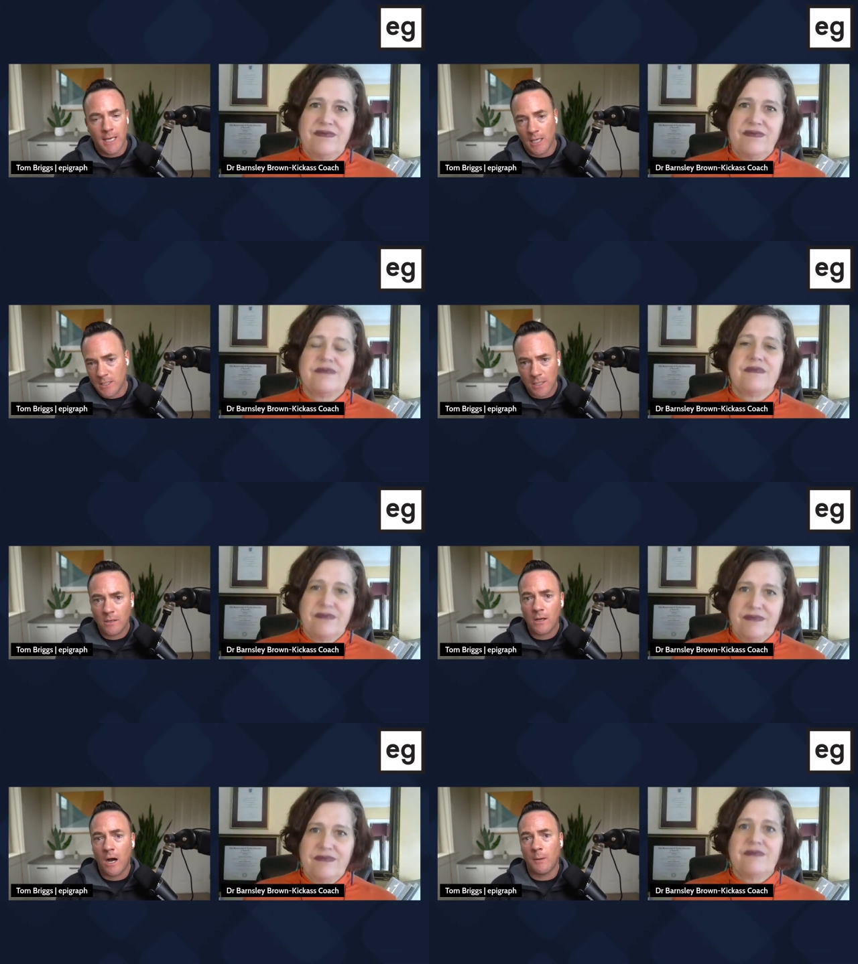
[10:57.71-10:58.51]
Speaker 1: Is there
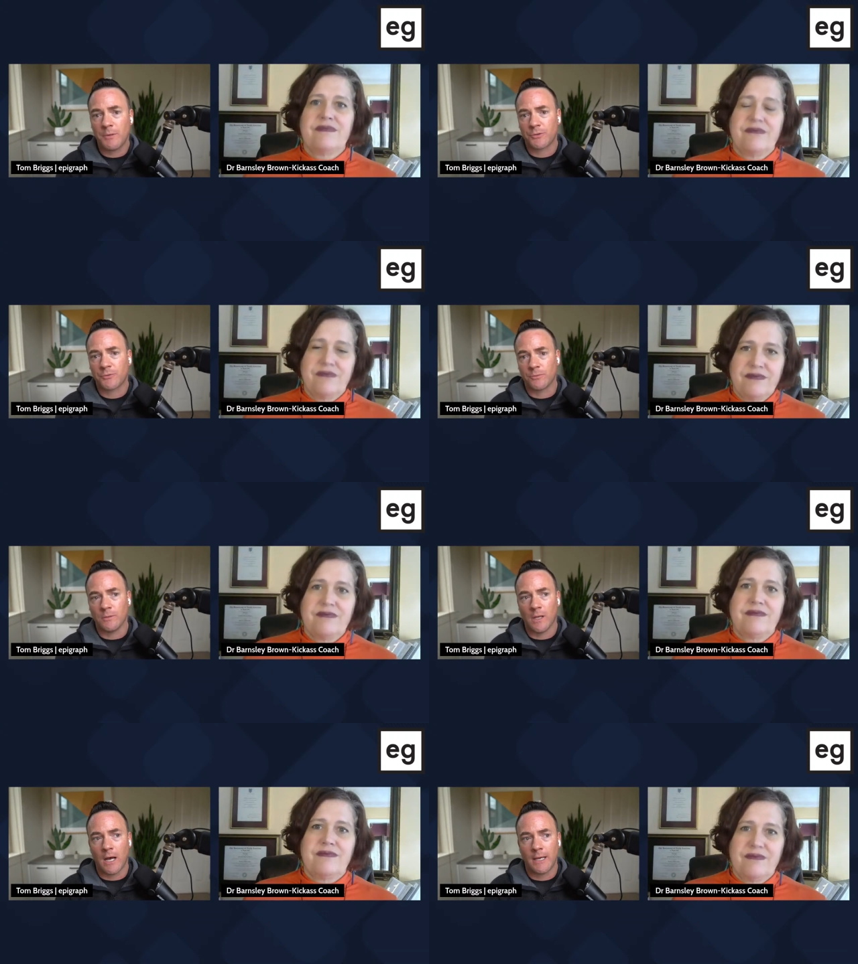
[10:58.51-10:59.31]
a common through
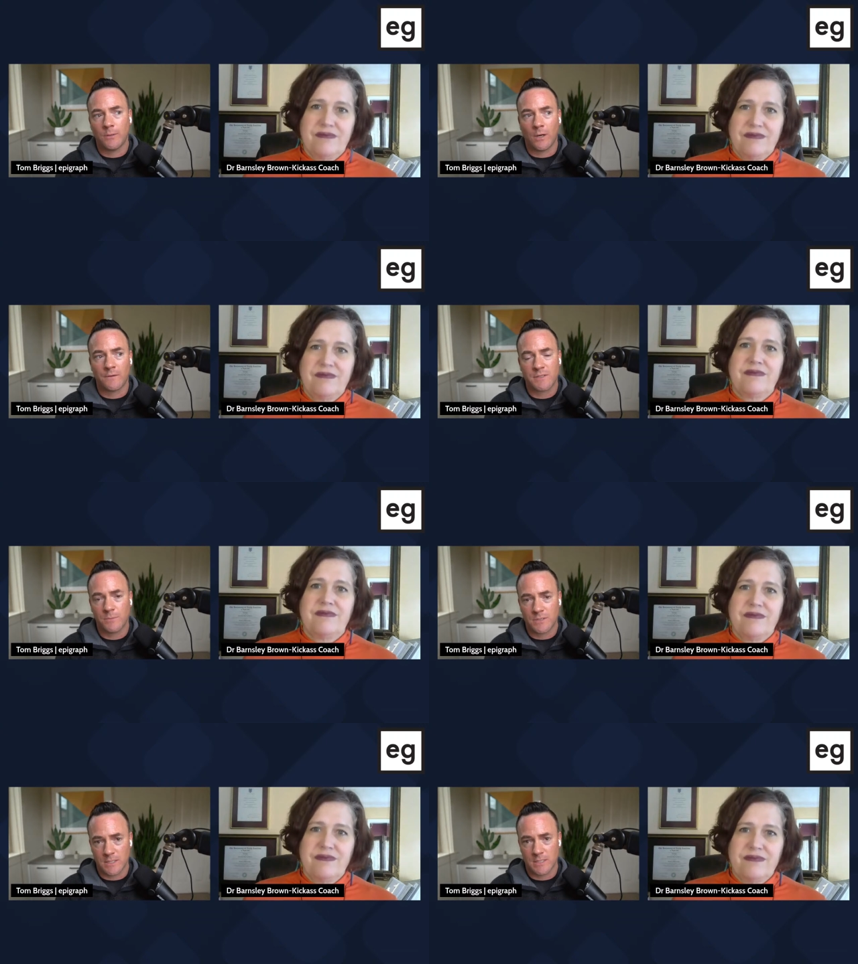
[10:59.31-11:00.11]
line where if
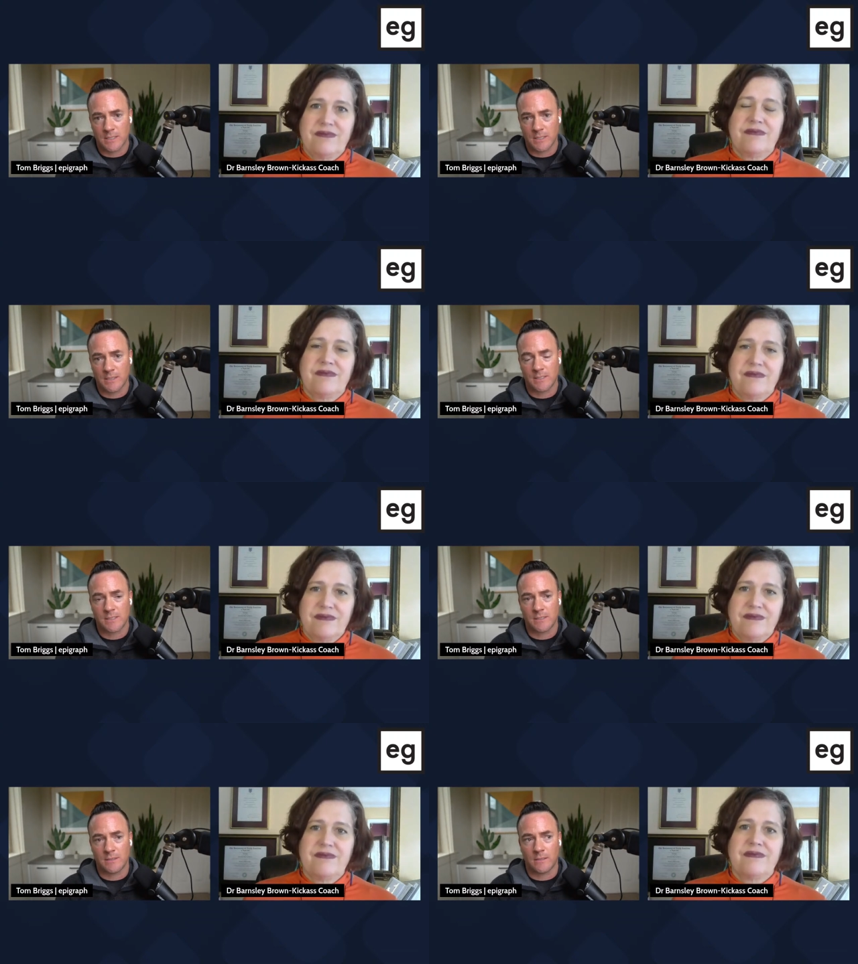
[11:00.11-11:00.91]
someone's listening to
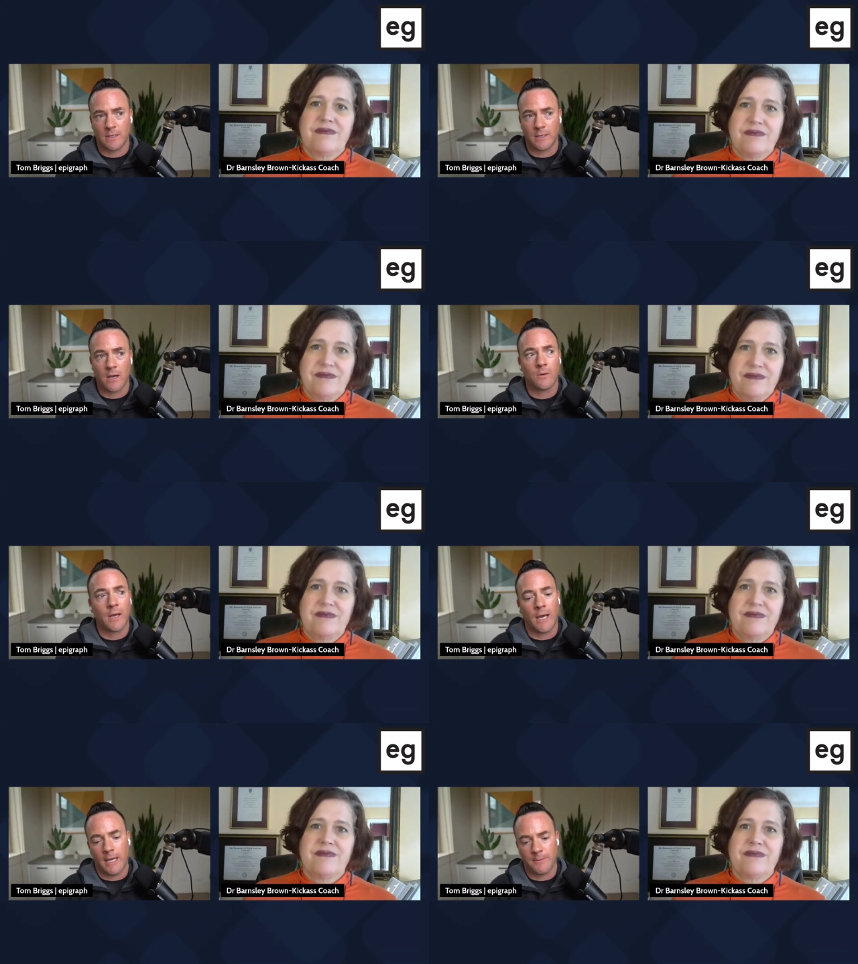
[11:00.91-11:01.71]
this and they're like,
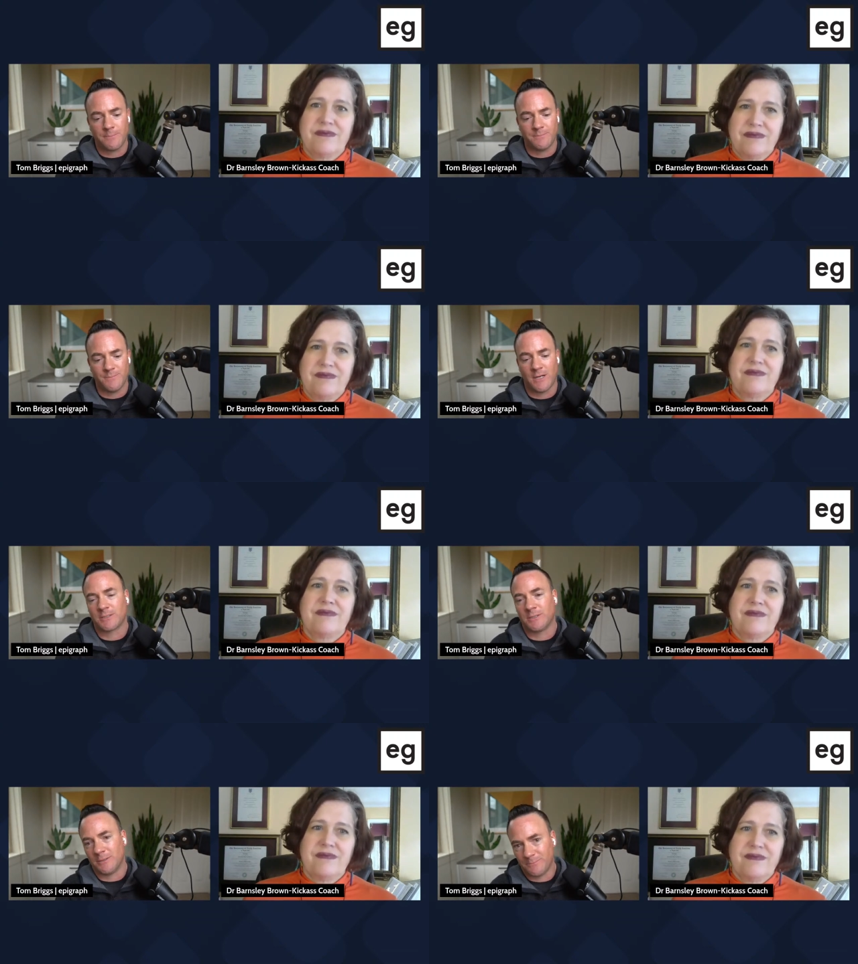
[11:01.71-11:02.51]
okay,
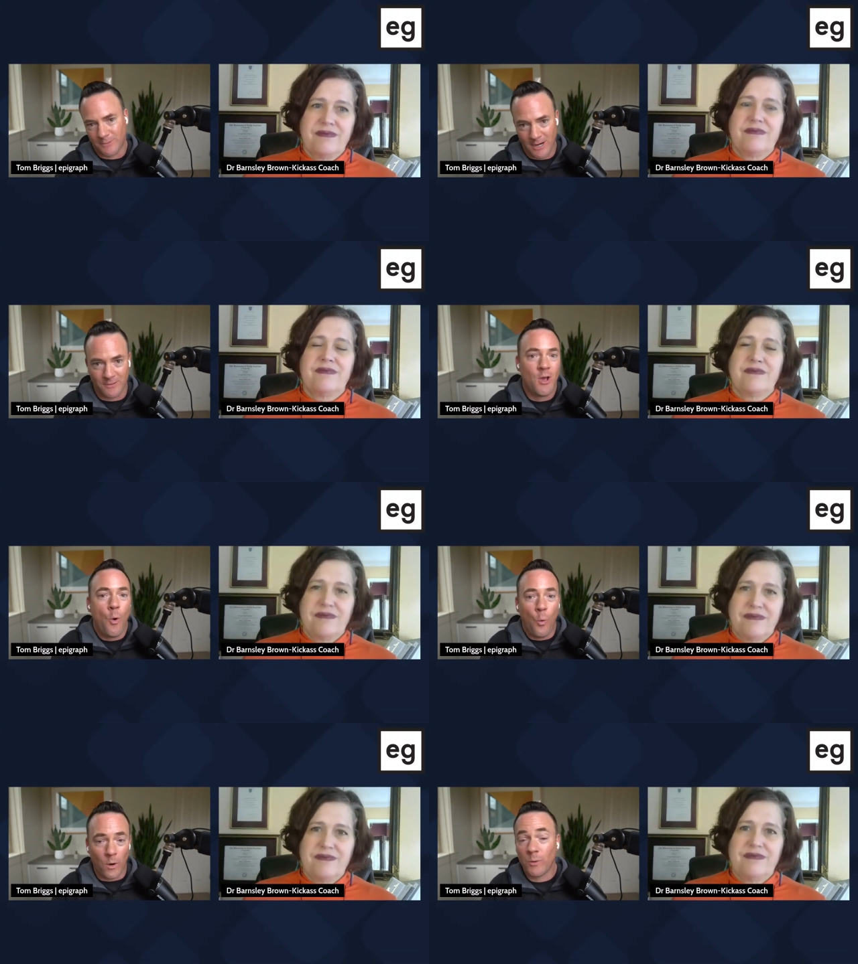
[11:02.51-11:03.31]
Dr. Brown,
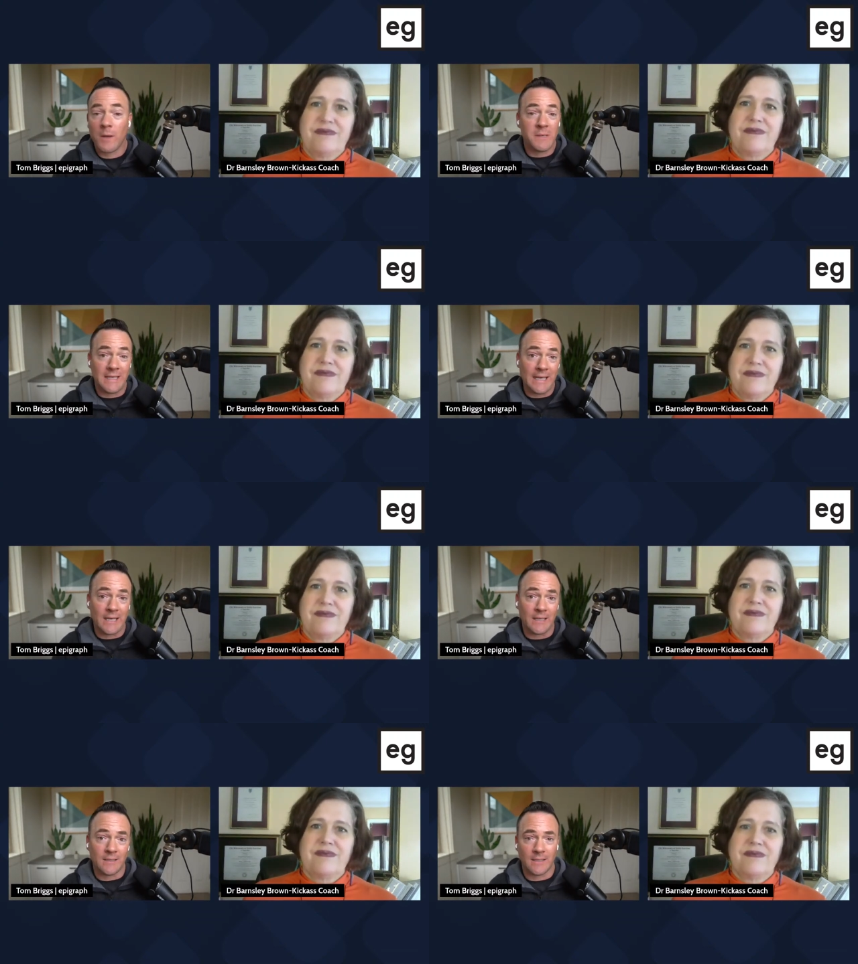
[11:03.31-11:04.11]
where do I
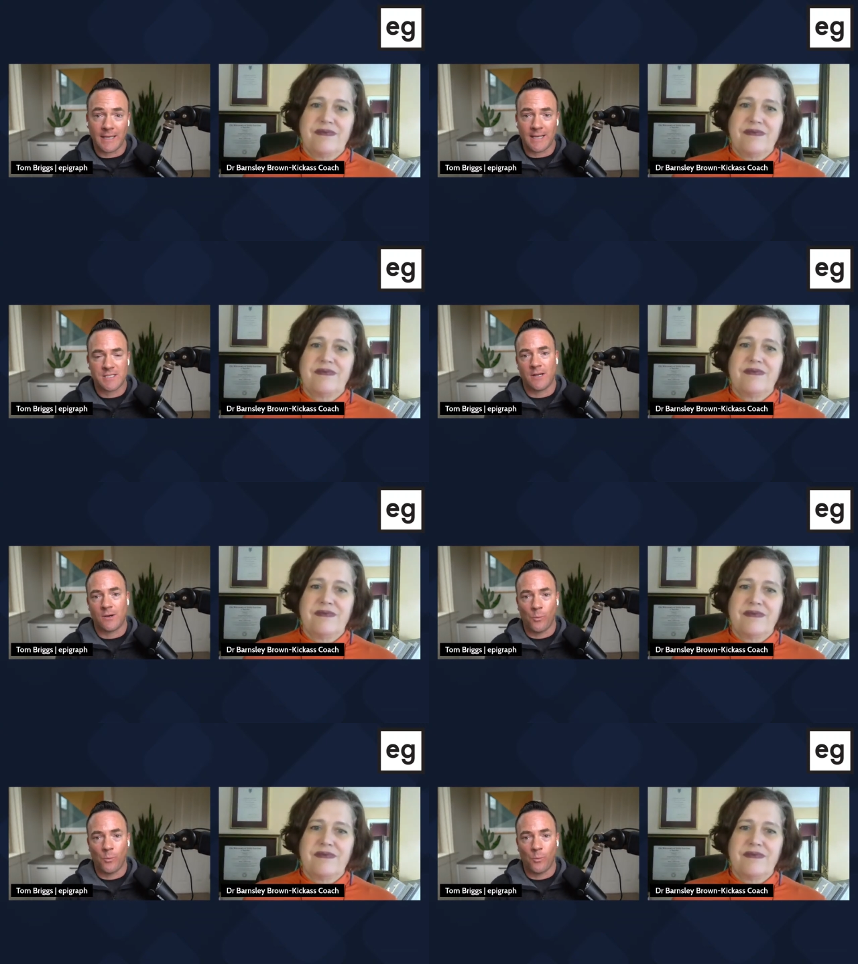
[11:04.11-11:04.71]
begin? Like, is there